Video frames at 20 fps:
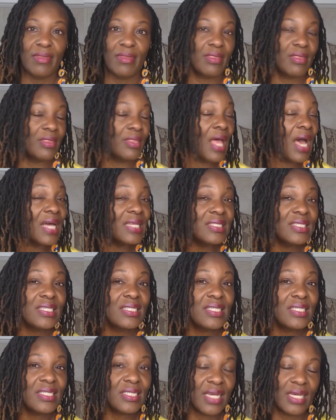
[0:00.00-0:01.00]
Nah,
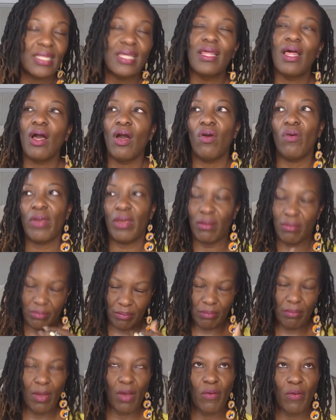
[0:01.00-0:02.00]
sis is saying it. Oh,
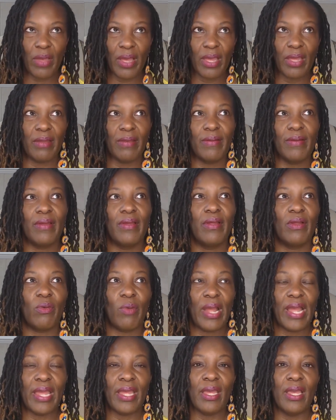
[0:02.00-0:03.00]
okay.
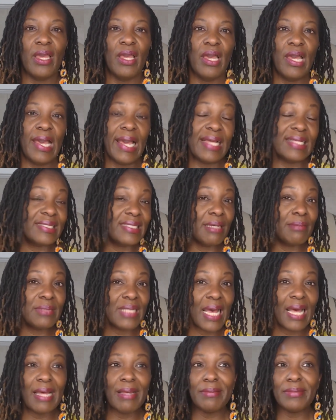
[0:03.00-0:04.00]
Right. And
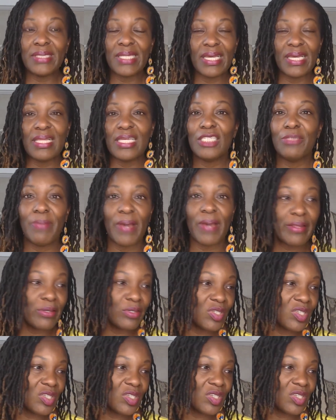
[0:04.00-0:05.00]
sometimes it is better
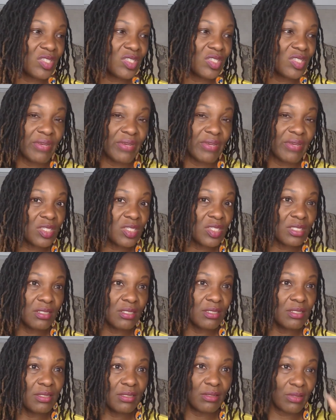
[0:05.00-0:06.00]
to just finish.
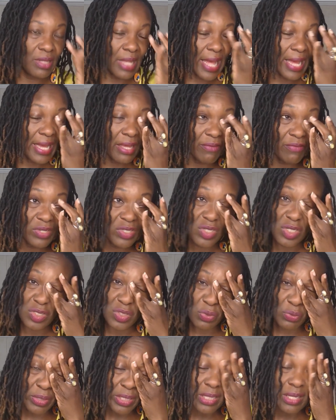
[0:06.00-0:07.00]
Like if it's just
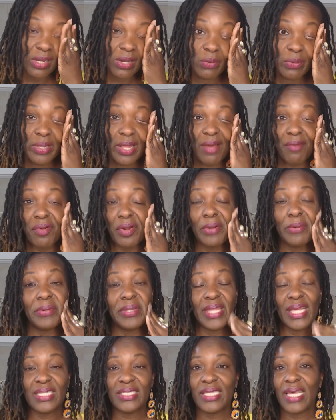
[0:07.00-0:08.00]
a reading or whatever. And when
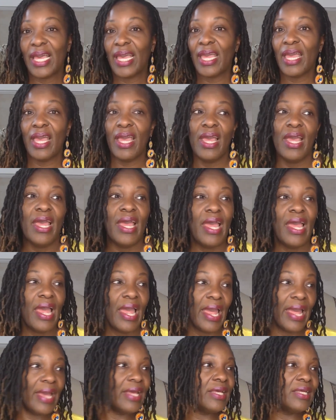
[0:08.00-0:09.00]
they say,
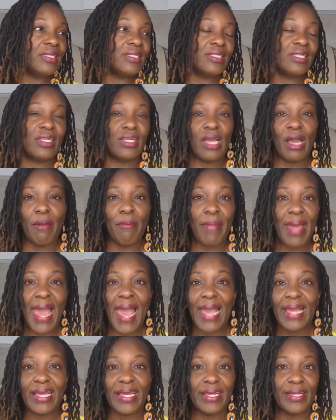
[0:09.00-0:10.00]
and come
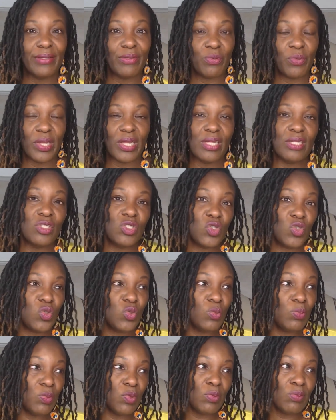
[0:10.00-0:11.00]
back and we can
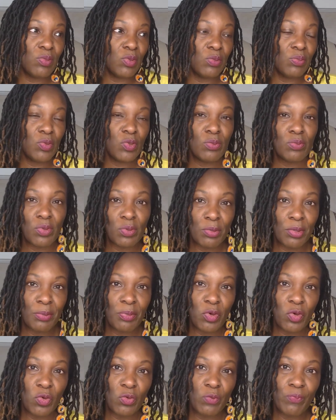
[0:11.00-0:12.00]
do boom, boom, boom, boom, and
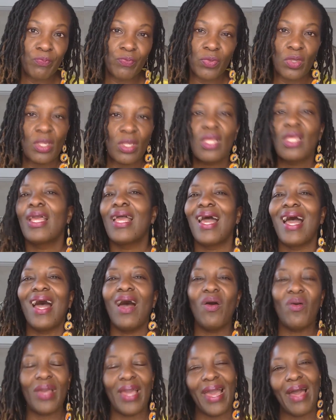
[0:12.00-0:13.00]
boom.
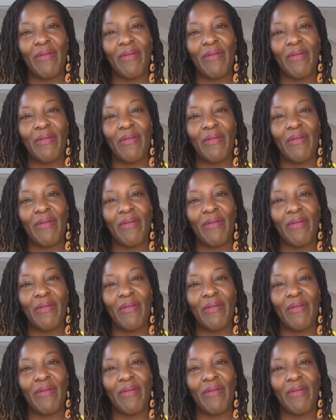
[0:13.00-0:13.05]
Okay, I'll